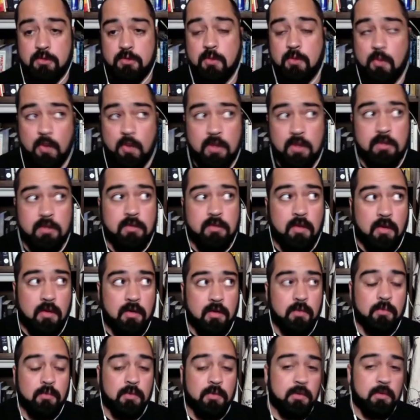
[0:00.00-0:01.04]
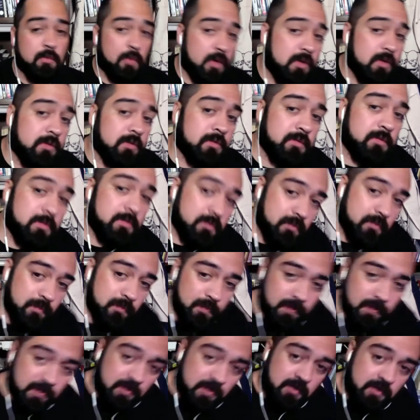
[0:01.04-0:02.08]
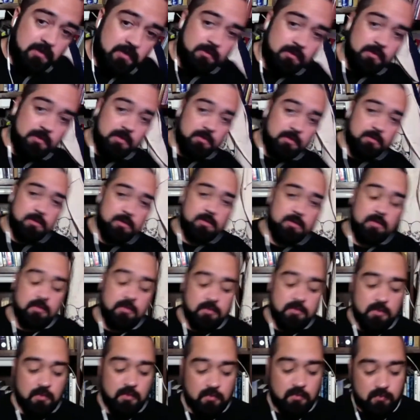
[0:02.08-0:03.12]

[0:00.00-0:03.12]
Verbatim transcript: who I thought I really was, and it, it was it was a,